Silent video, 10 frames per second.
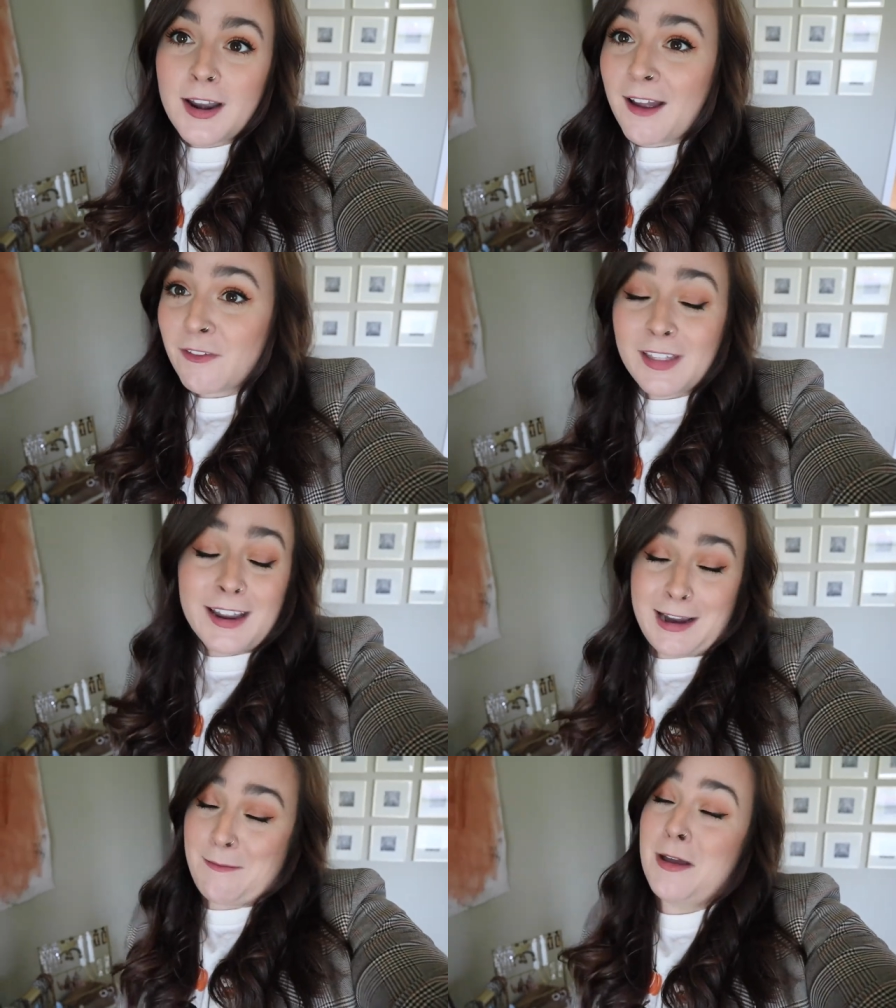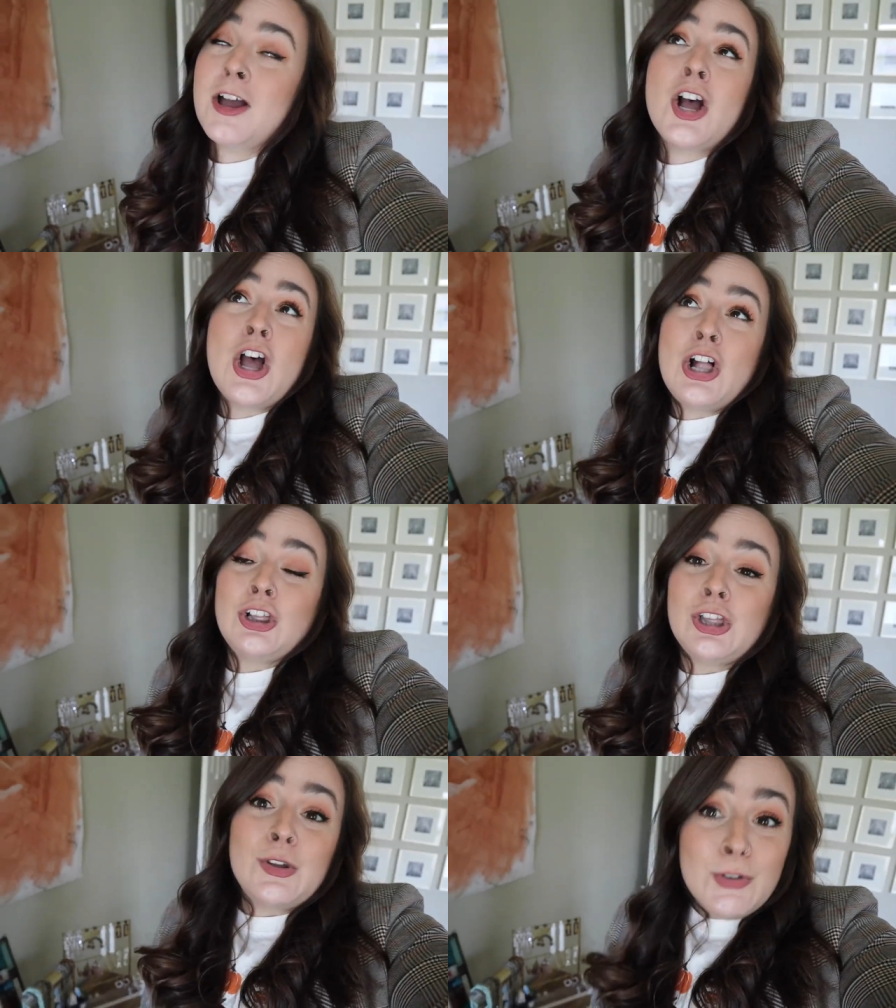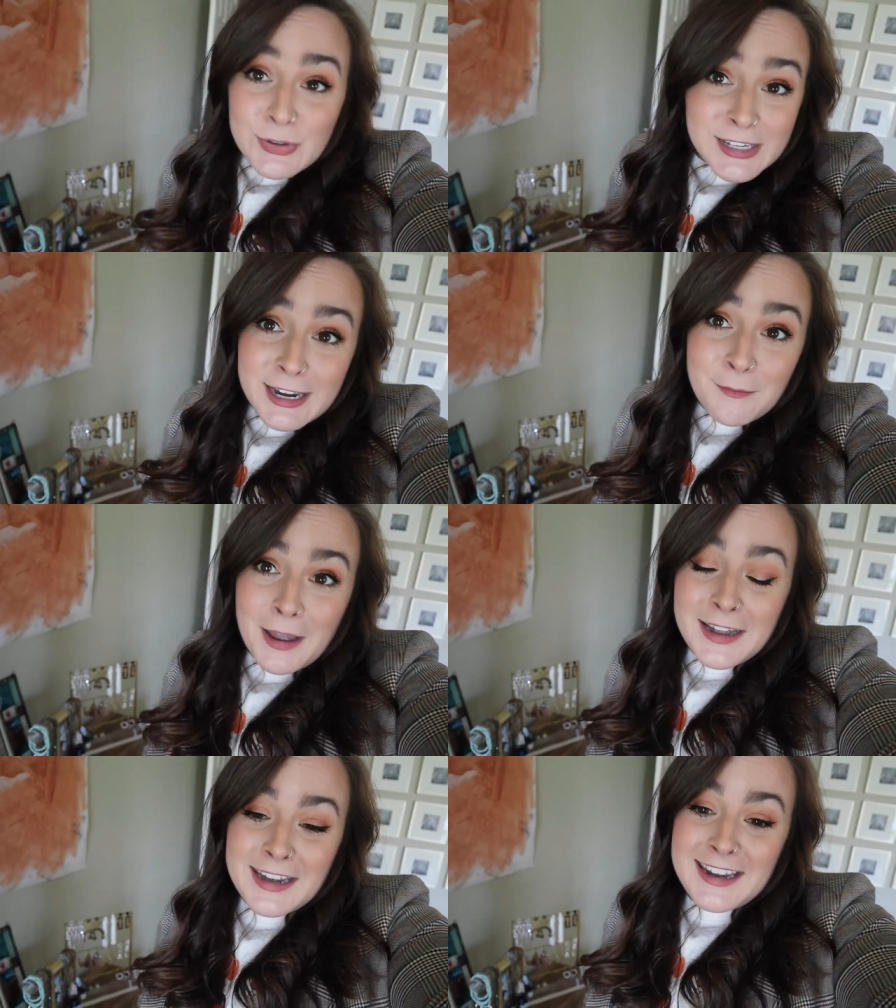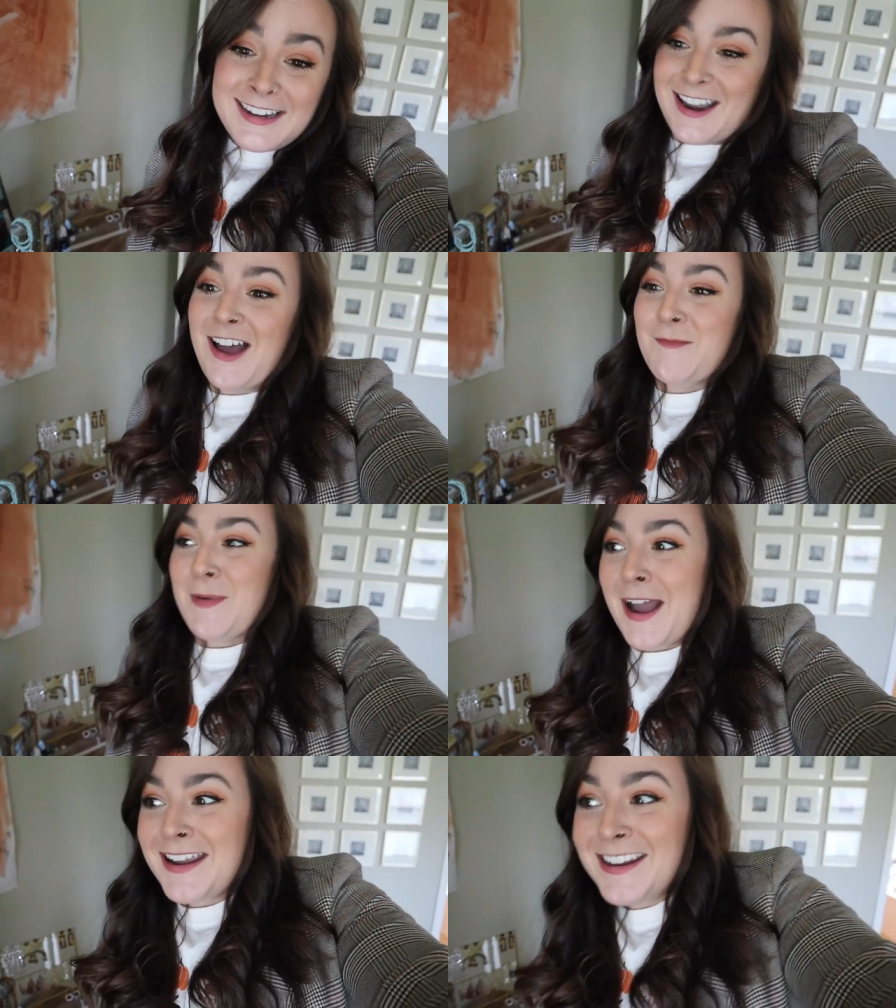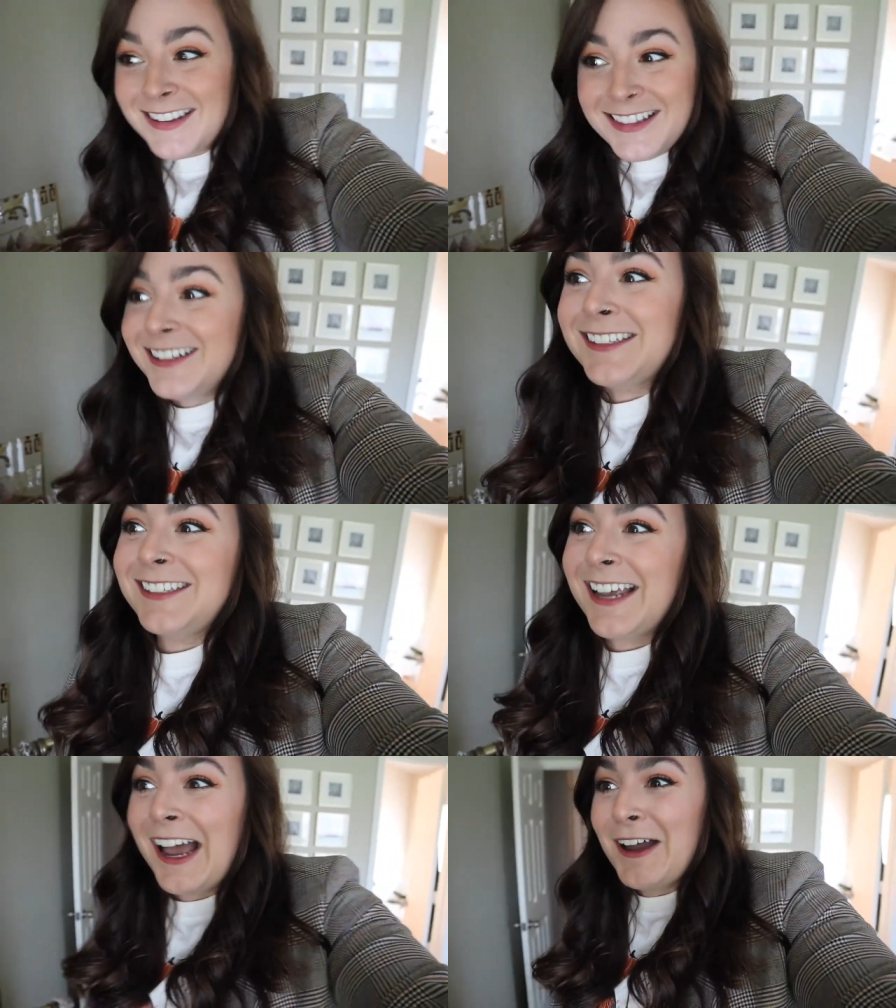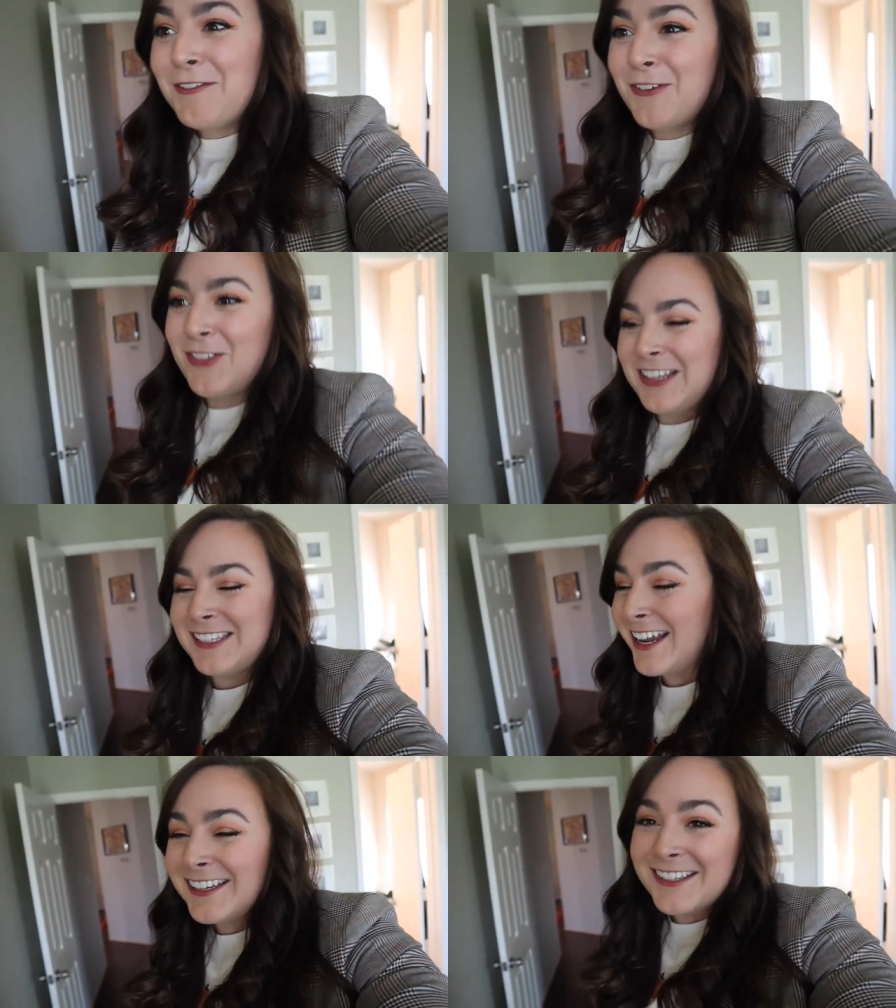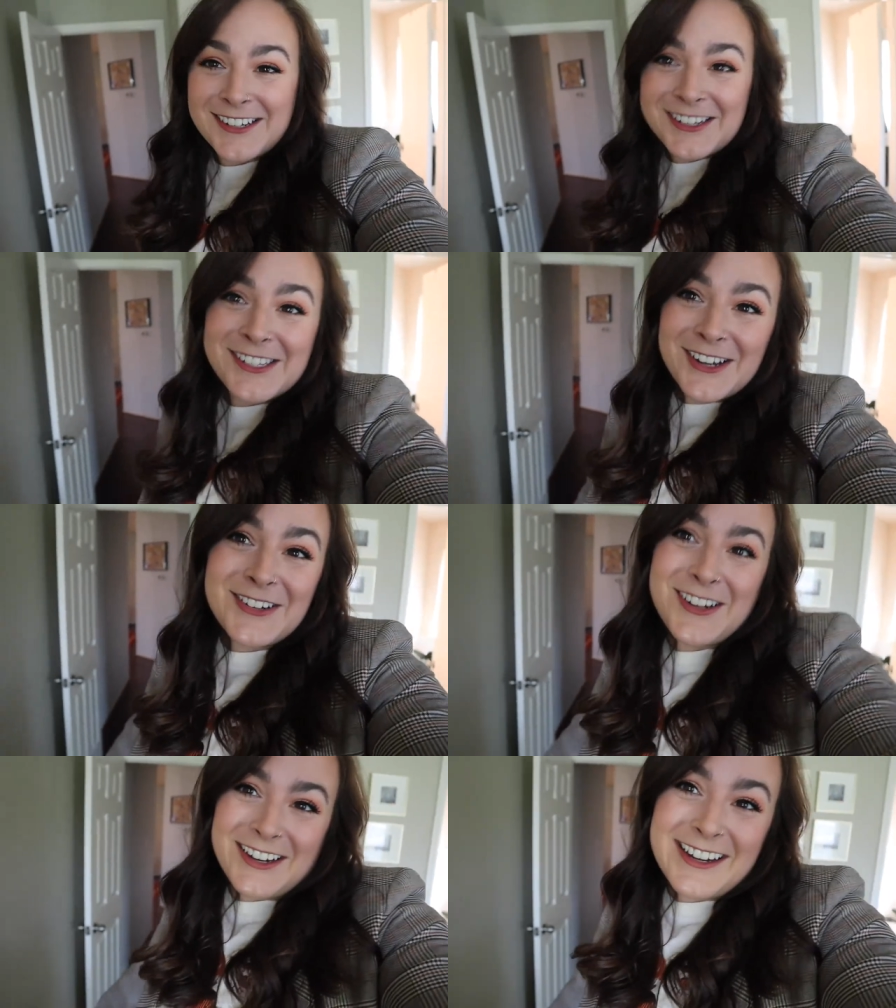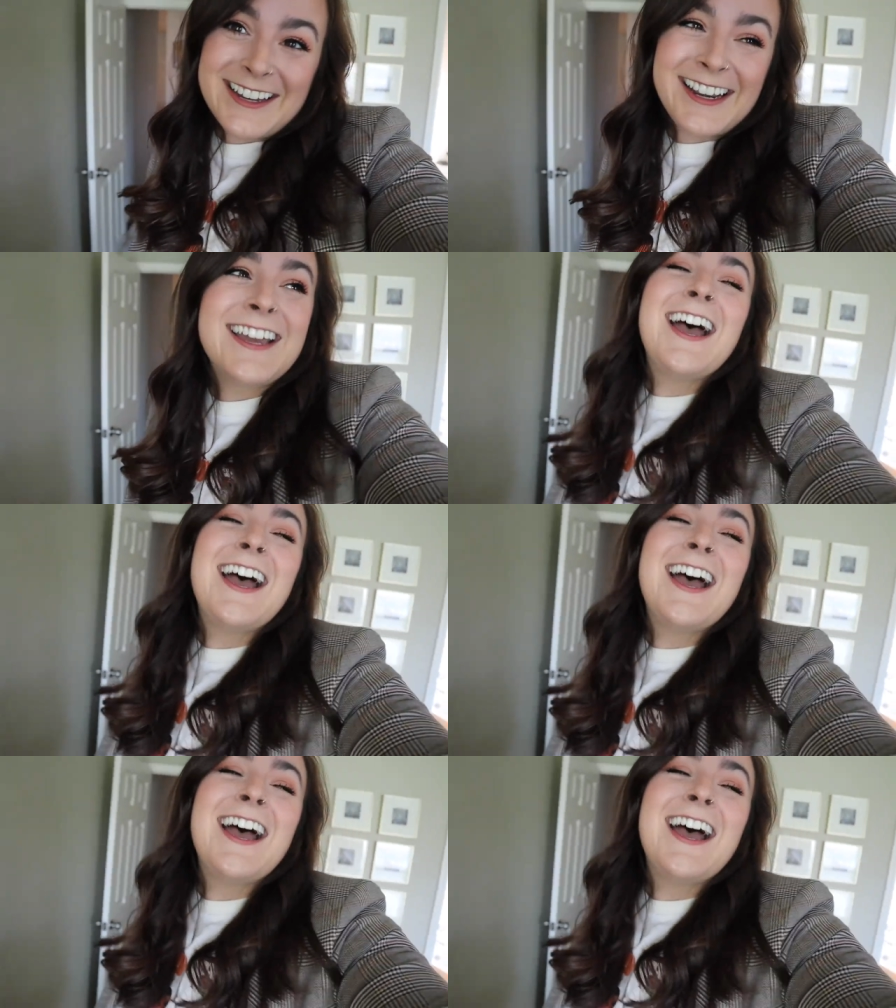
I feel like I'm losing money not buying this stuff. The sales are so good,